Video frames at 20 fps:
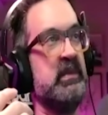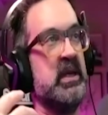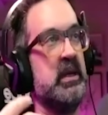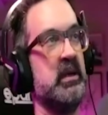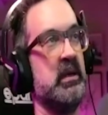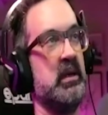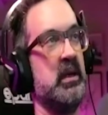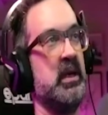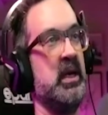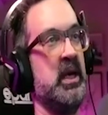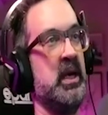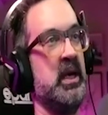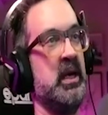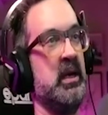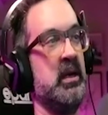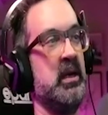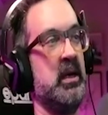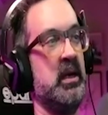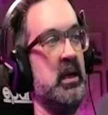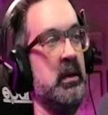And
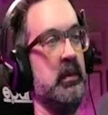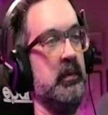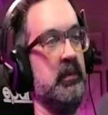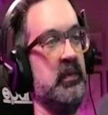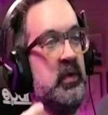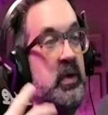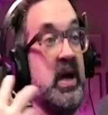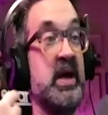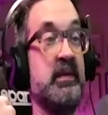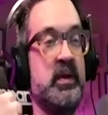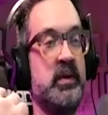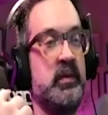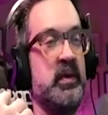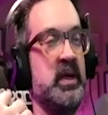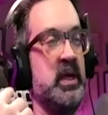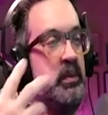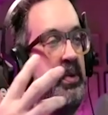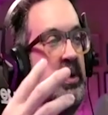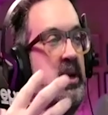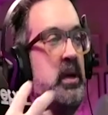um, so I have a three D
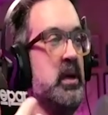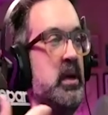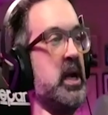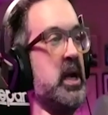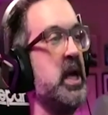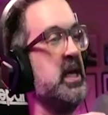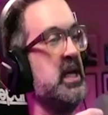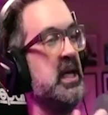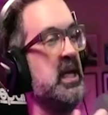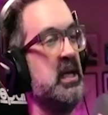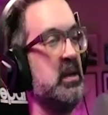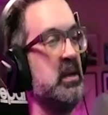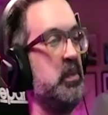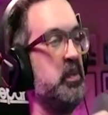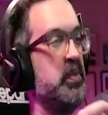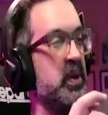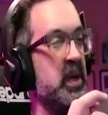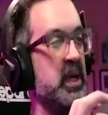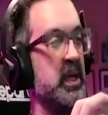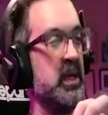printer and I needed to
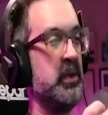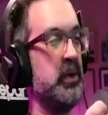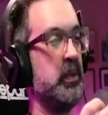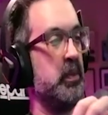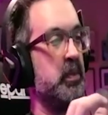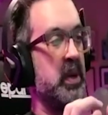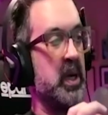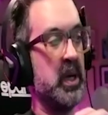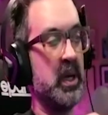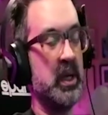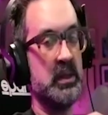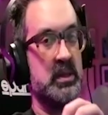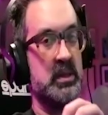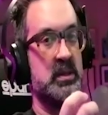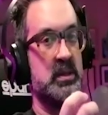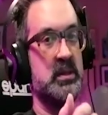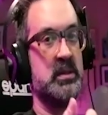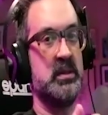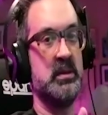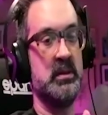print little
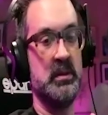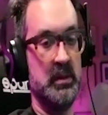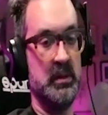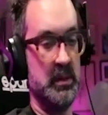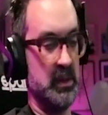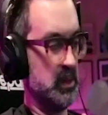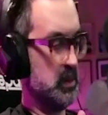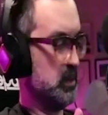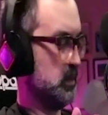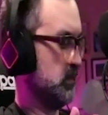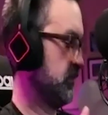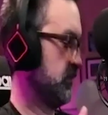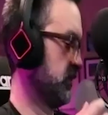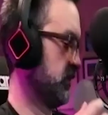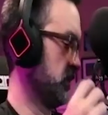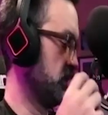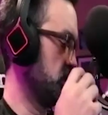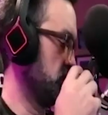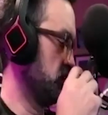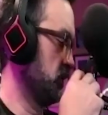parts, you know,
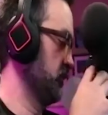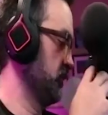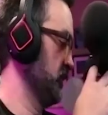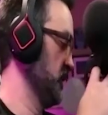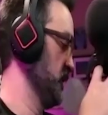for.